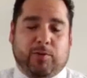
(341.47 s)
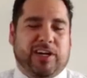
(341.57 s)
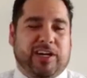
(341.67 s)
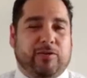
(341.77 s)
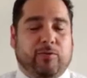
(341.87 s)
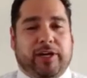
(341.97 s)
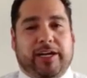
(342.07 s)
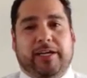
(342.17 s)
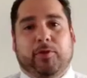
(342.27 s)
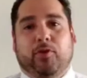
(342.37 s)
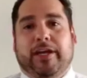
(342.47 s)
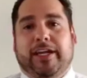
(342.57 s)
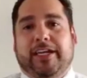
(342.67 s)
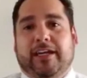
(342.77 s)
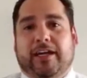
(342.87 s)
We're gonna end up
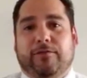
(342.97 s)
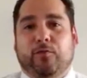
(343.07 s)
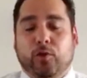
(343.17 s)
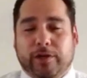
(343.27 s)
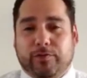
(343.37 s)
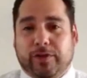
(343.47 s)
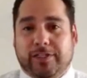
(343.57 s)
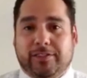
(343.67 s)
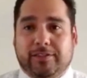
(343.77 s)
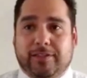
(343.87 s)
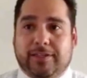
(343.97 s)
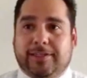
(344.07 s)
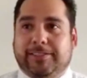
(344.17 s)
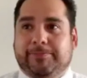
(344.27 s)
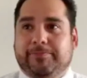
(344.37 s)
creating 4 different
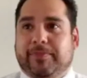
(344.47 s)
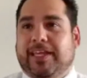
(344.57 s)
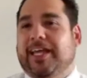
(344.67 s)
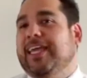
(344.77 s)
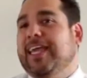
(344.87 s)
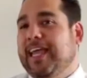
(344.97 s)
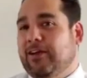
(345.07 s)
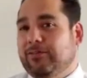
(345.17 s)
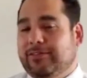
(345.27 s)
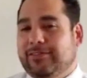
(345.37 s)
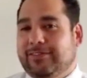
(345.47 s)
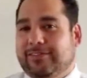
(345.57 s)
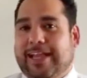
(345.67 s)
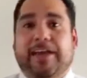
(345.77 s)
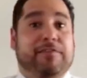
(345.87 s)
accounts
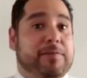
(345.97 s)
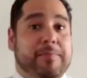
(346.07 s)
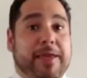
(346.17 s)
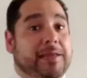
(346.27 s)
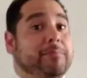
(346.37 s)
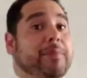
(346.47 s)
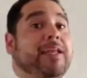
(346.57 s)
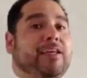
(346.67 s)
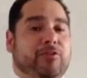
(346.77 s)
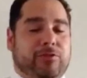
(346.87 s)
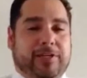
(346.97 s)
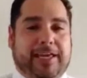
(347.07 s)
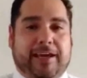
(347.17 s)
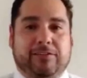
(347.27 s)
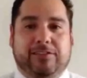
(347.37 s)
out of the many
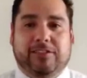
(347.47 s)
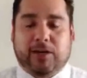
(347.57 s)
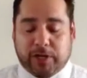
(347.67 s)
Google accounts.